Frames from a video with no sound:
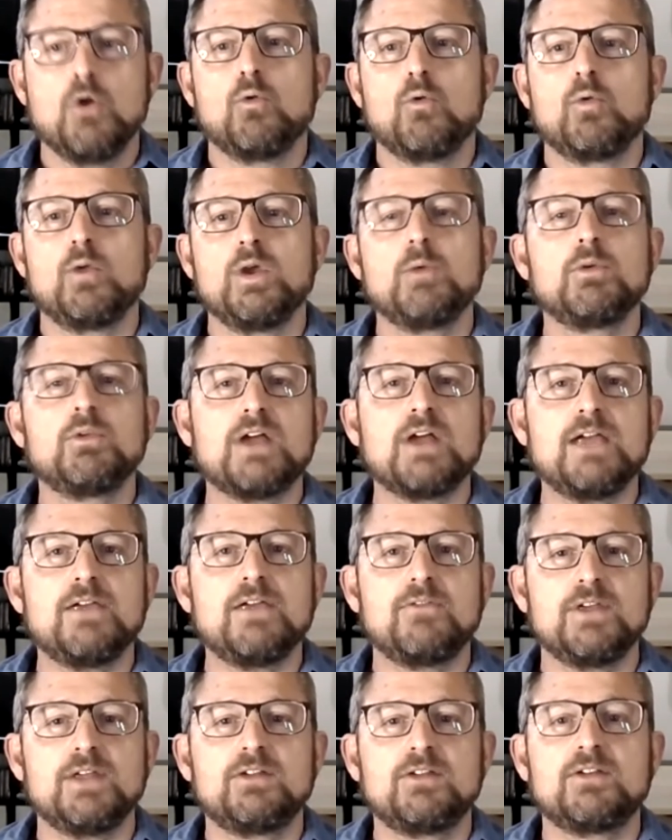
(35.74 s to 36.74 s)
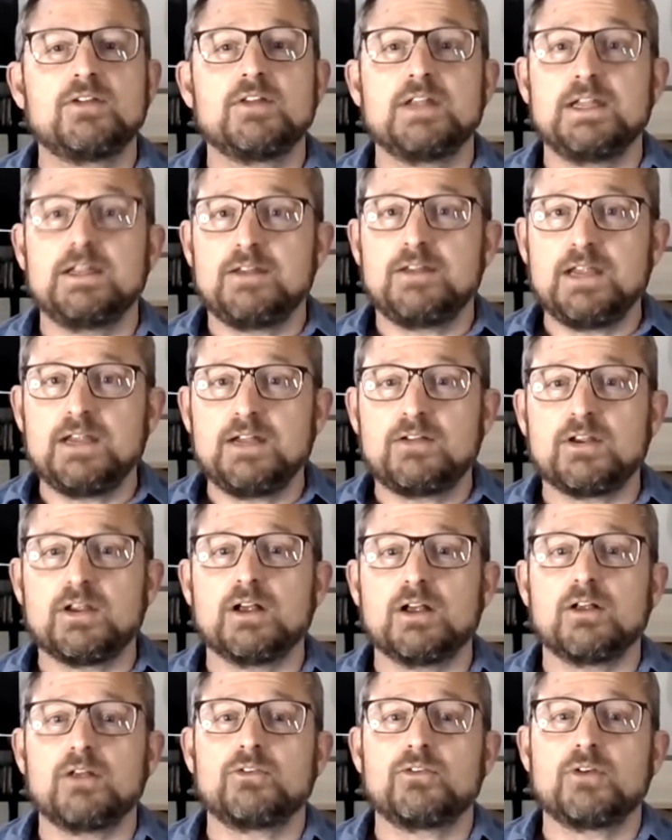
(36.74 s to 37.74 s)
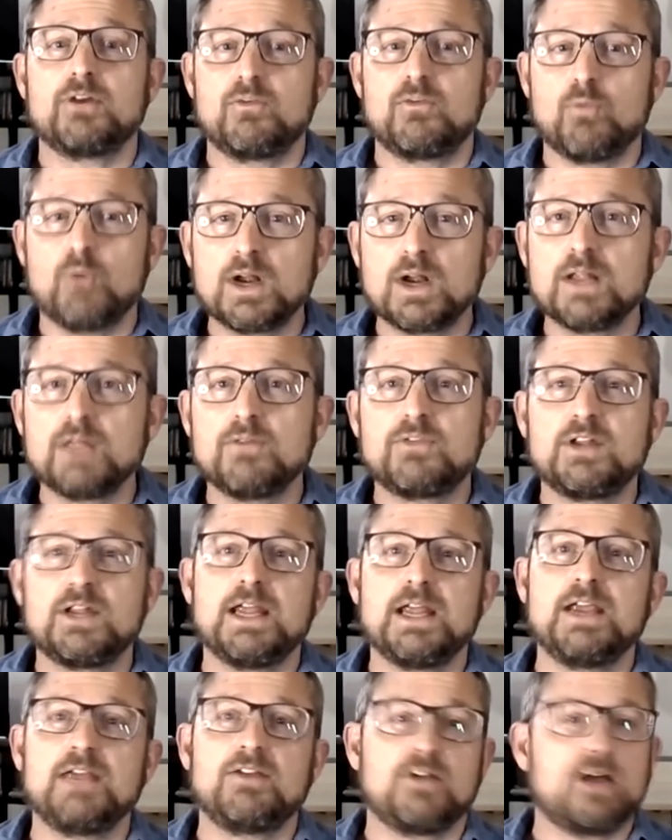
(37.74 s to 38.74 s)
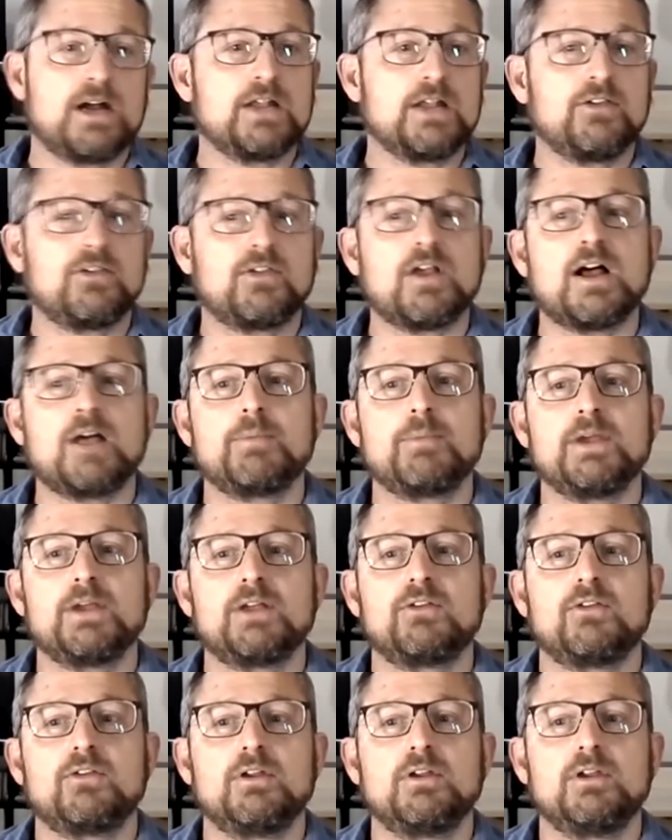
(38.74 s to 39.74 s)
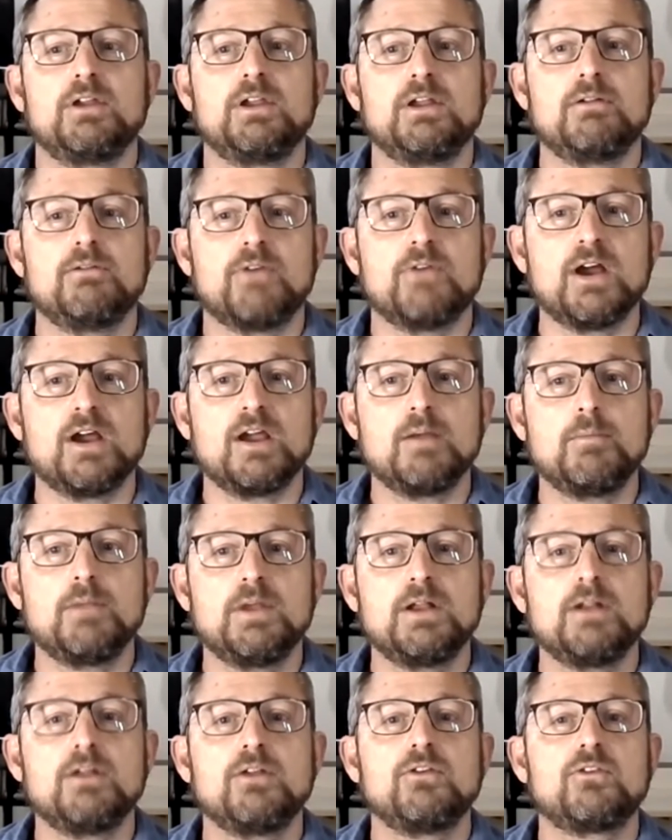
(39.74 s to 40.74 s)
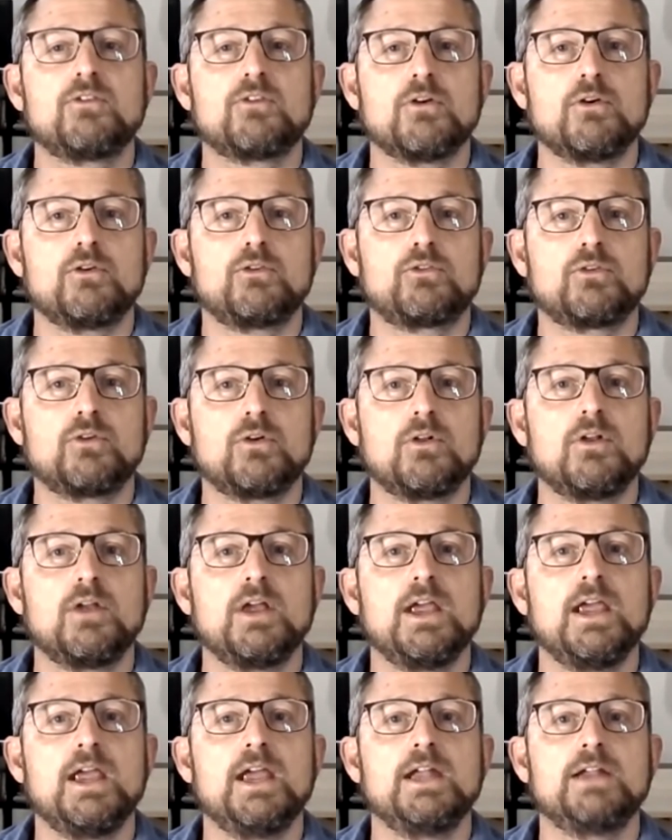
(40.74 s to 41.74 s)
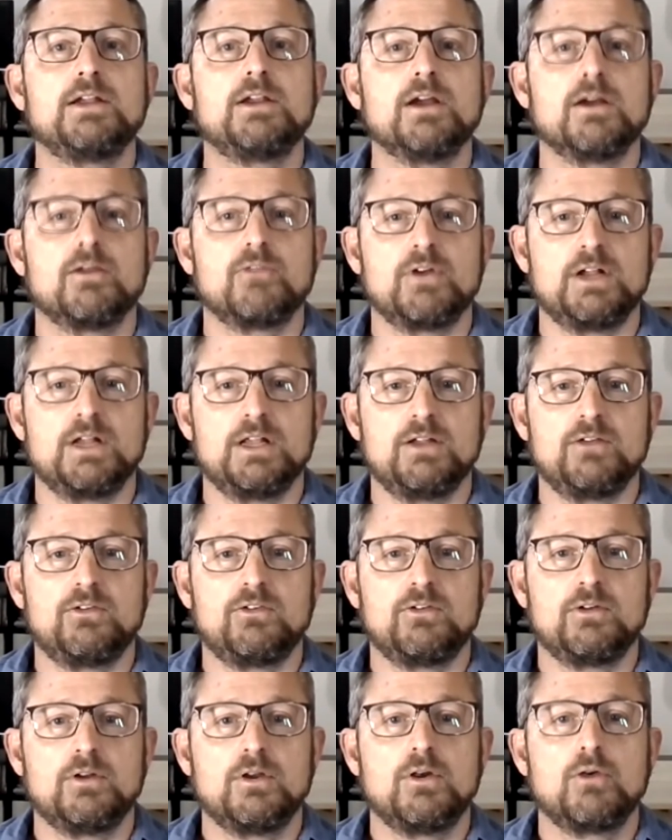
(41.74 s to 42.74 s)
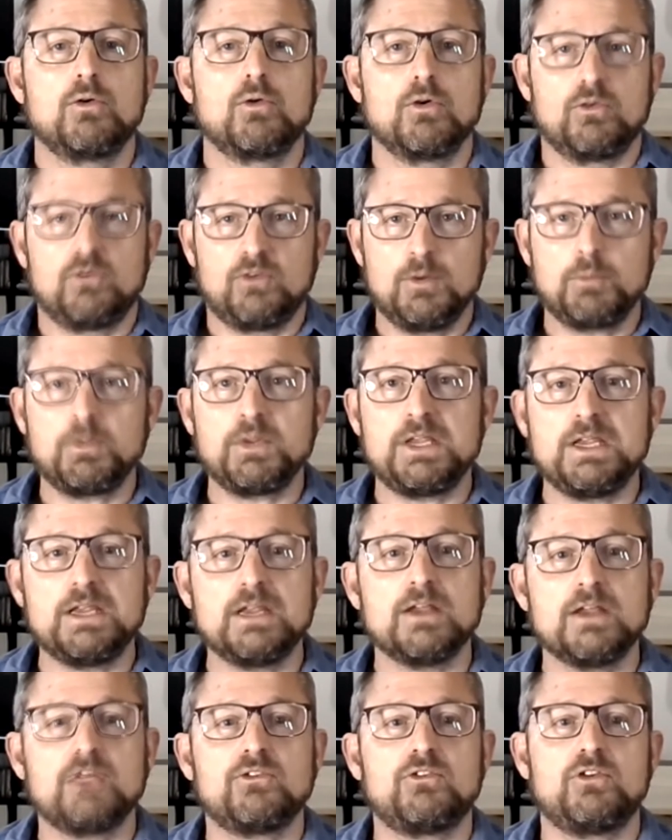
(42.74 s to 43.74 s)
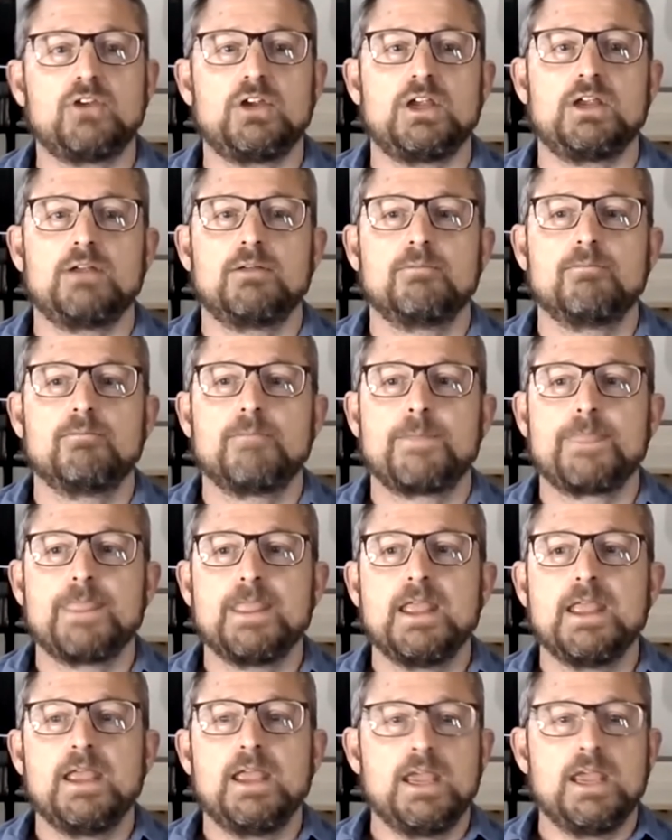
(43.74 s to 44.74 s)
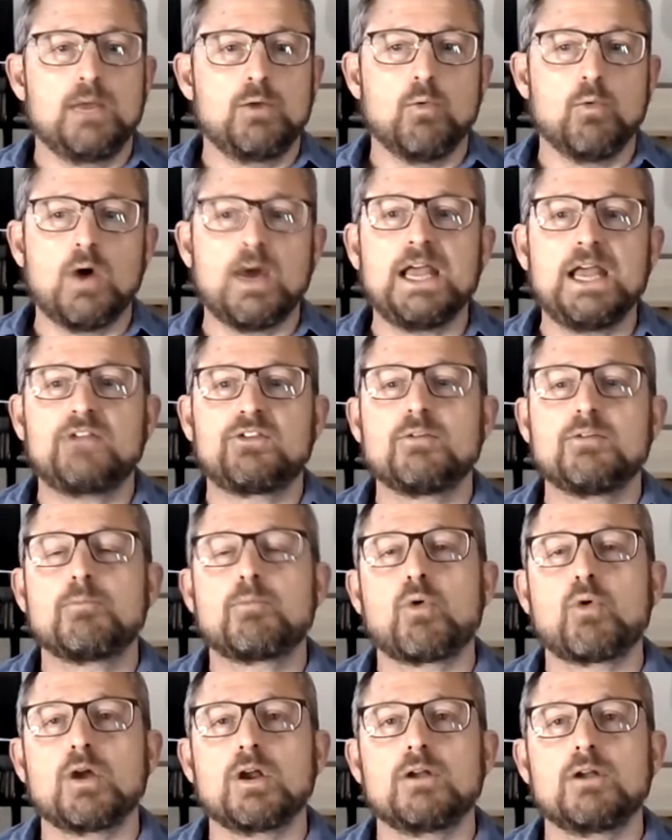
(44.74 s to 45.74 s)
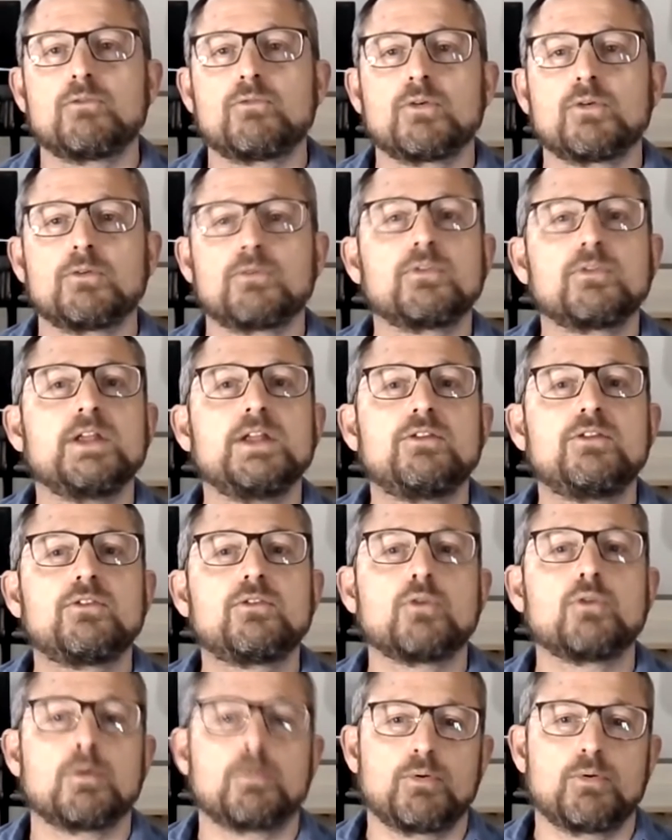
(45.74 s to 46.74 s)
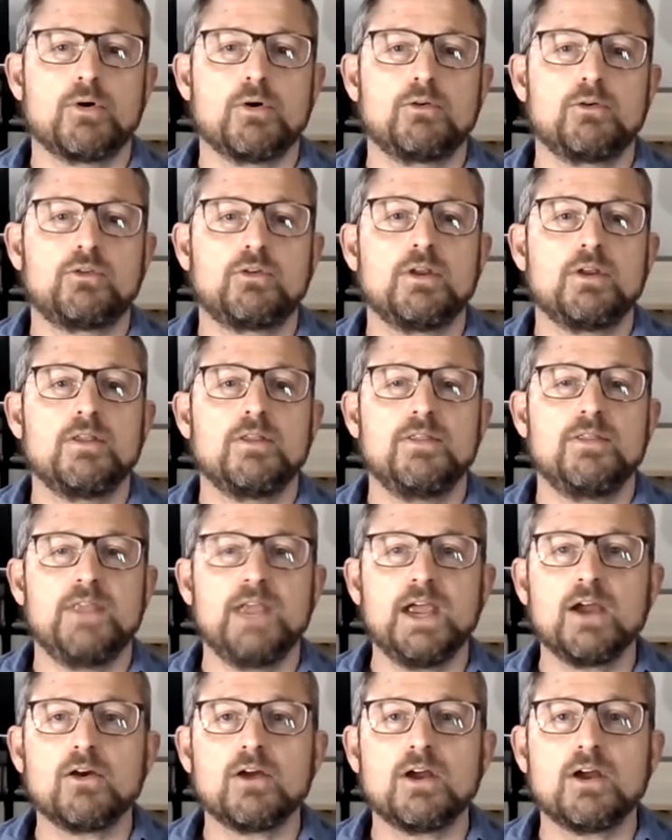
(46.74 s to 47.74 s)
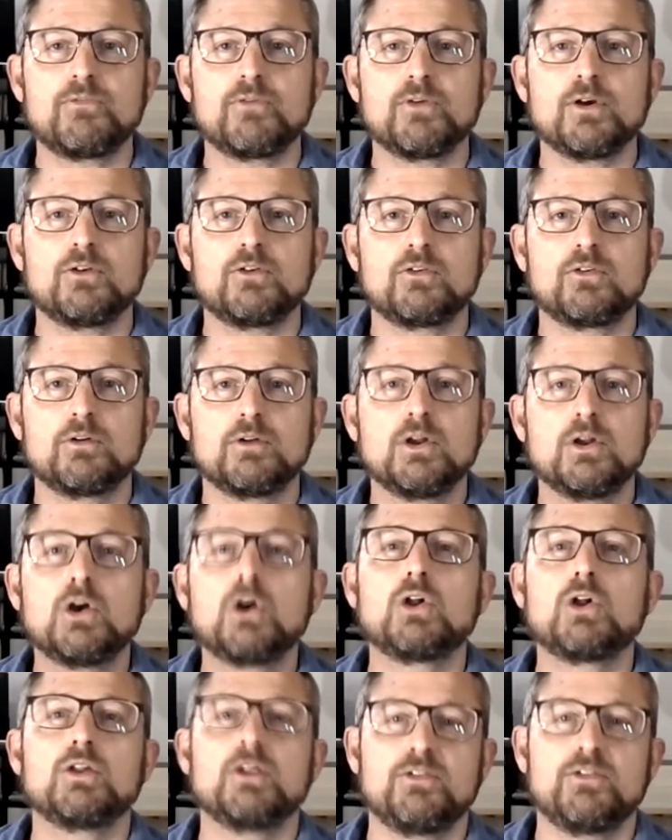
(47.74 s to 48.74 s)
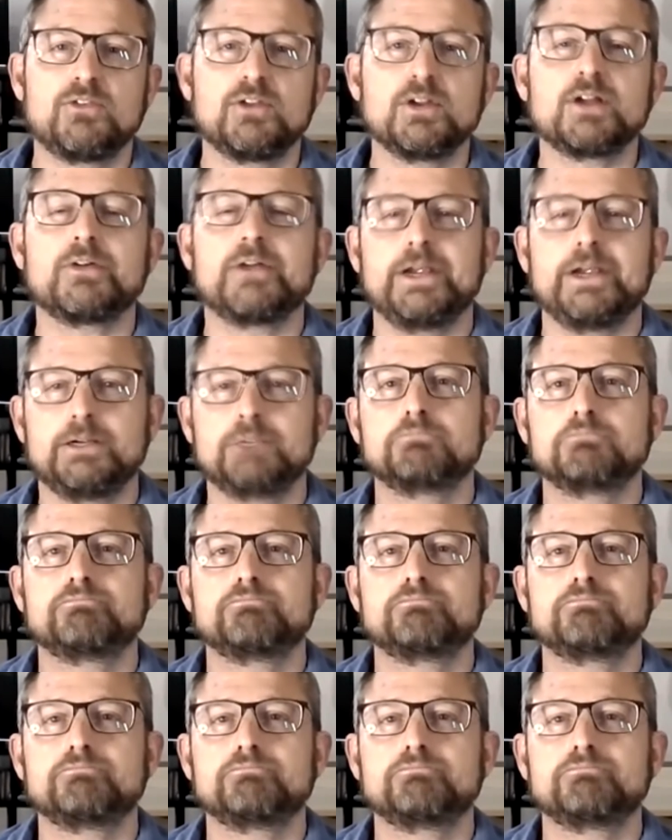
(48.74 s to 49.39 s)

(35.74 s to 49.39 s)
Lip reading: We will dive into the details of one of today's hottest topics, environment, social, and governance, or simply ESG, and why it's important for fleets to approach their efforts holistically.